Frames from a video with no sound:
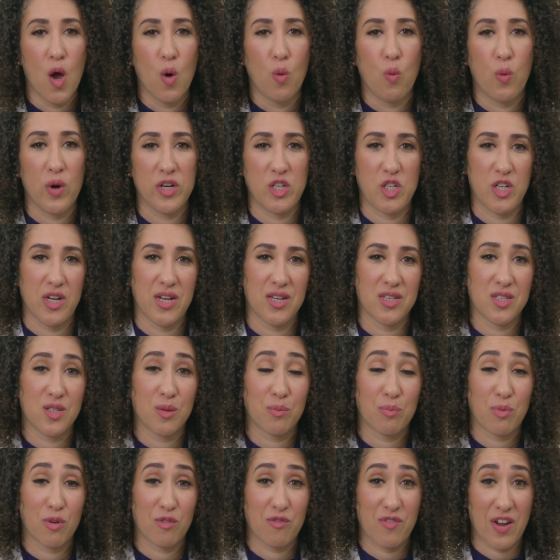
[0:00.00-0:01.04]
which is
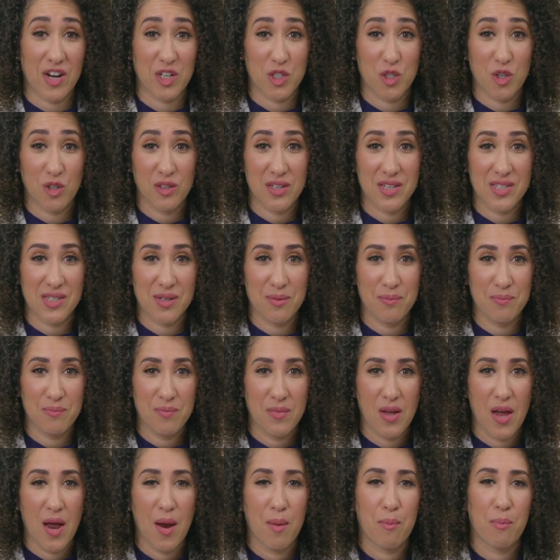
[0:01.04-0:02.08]
professionalism,
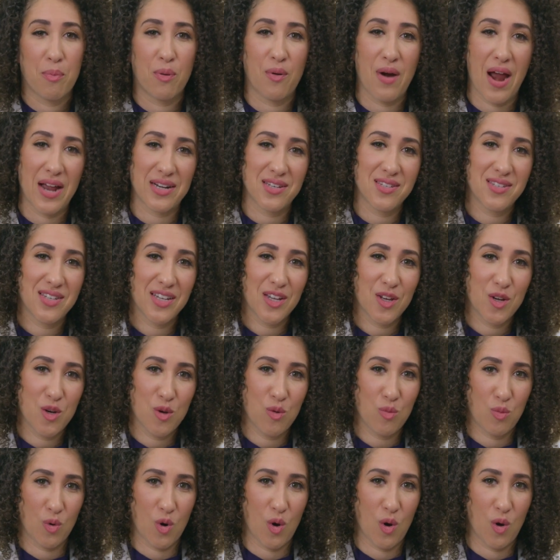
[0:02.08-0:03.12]
practicing a
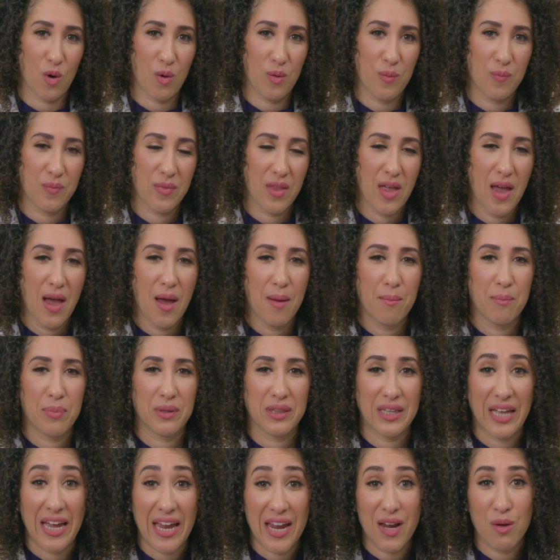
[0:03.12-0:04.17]
new role,
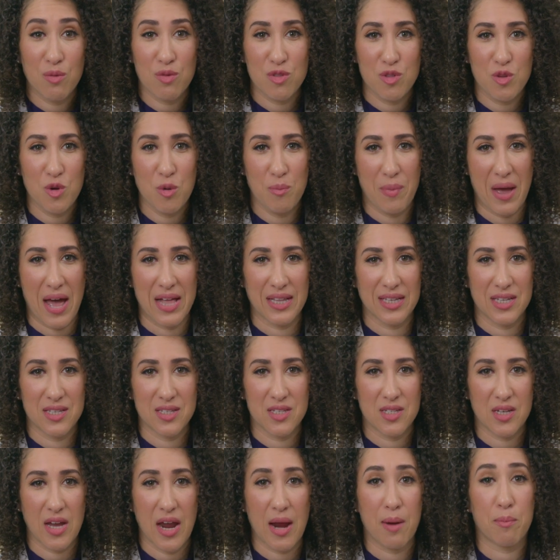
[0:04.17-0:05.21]
playing with new
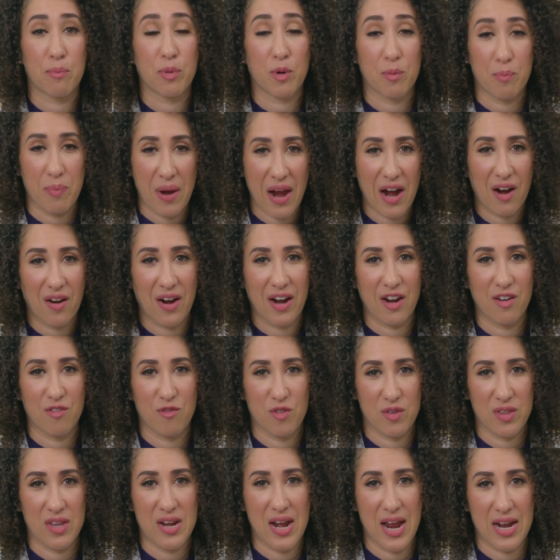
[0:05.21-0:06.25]
balance, and preparing
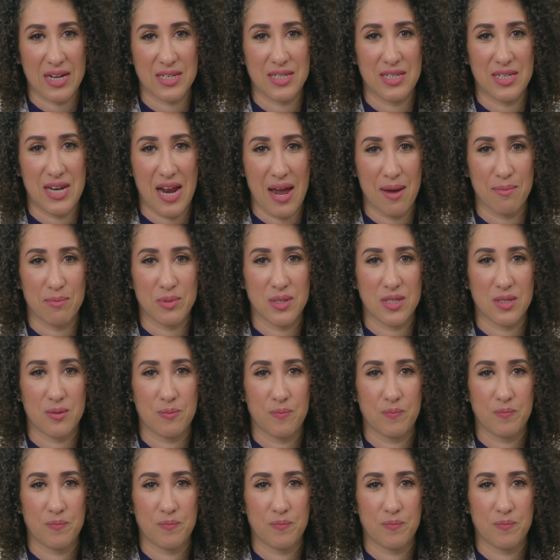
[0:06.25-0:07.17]
for the next steps.